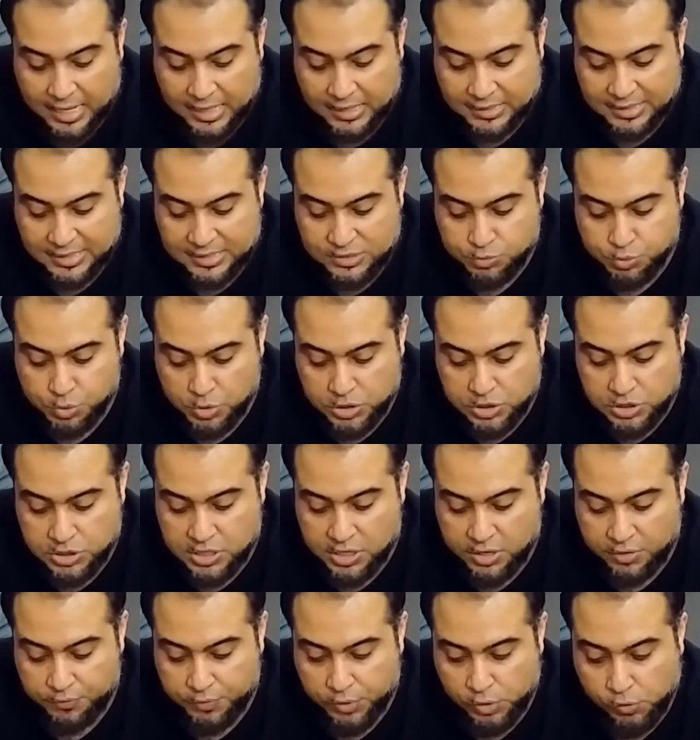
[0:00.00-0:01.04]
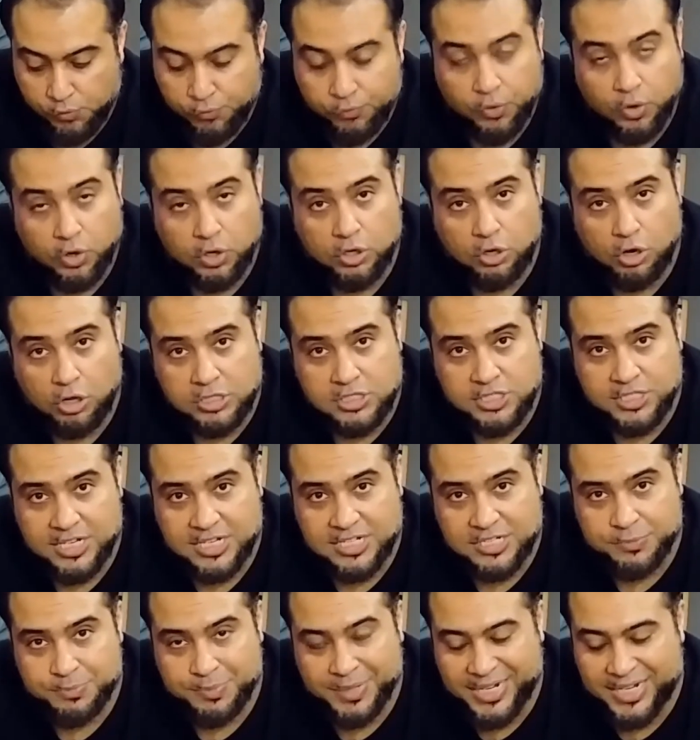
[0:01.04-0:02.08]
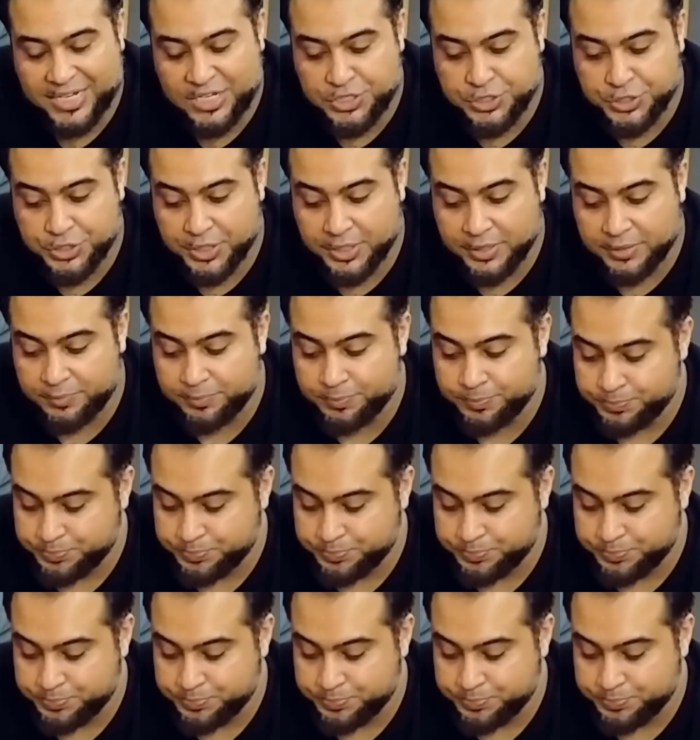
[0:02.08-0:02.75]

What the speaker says: This was the review for Lost Expedition,